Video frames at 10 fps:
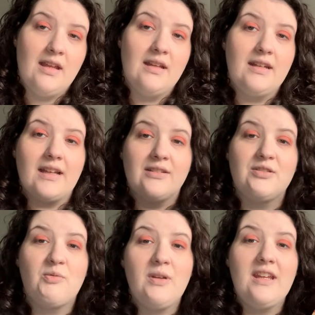Next,
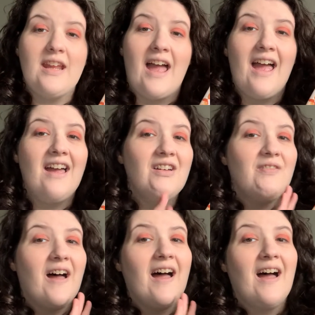we have
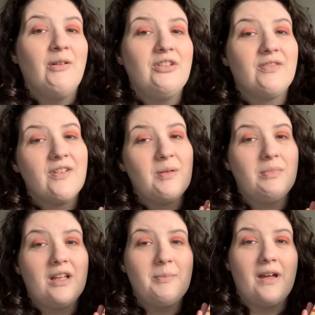House of Earth and
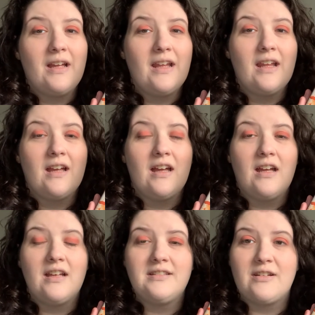Blood by
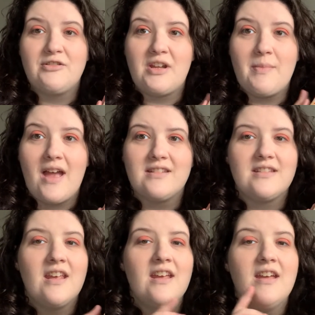Sarah J. Maas.
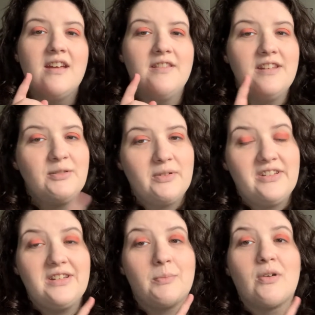This one
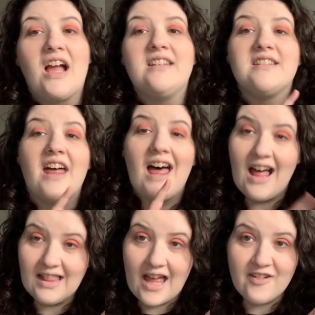surprised the
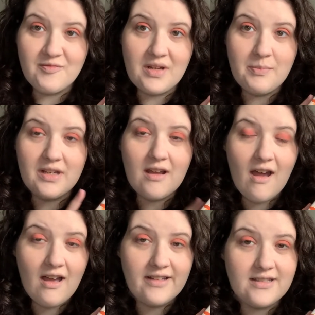hell out of me
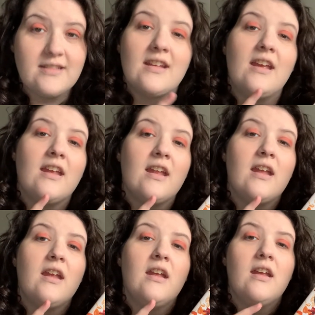because
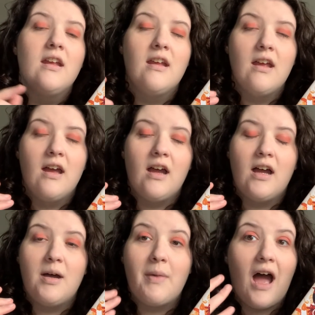
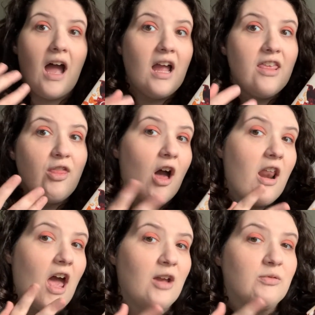I thought
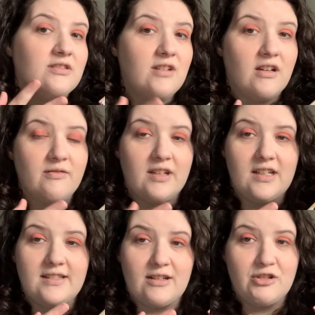I was done reading
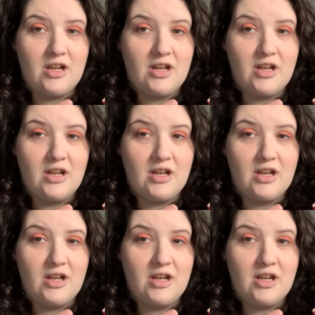Sarah J.